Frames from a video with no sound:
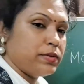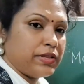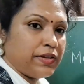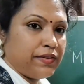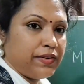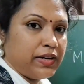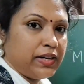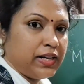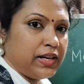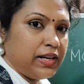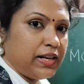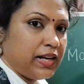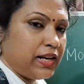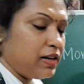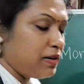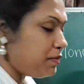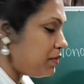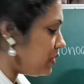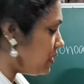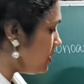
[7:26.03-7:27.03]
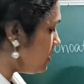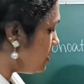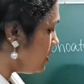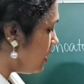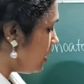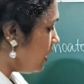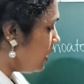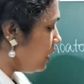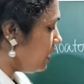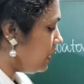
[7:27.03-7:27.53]
17 elements,
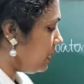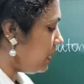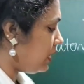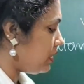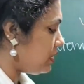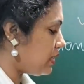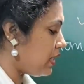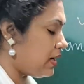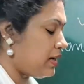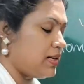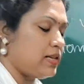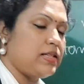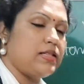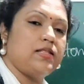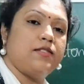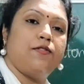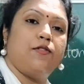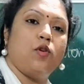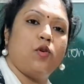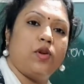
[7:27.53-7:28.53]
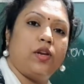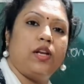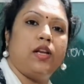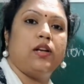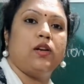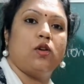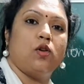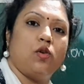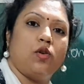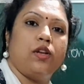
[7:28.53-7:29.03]
that is
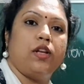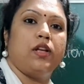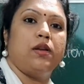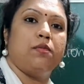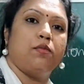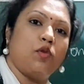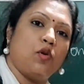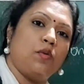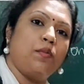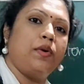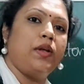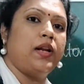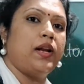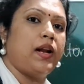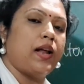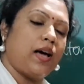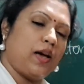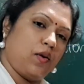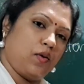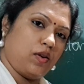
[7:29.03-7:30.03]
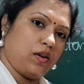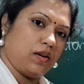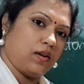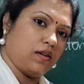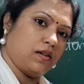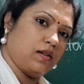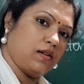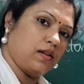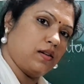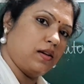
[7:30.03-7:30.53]
fluorine, chlorine, bromine and iodine,
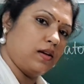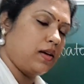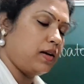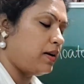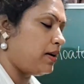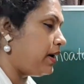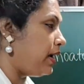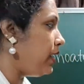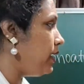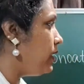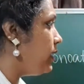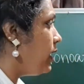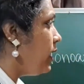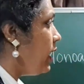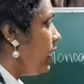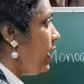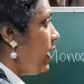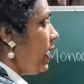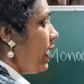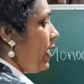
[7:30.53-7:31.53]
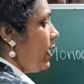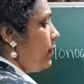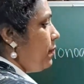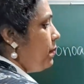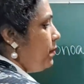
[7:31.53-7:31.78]
right? And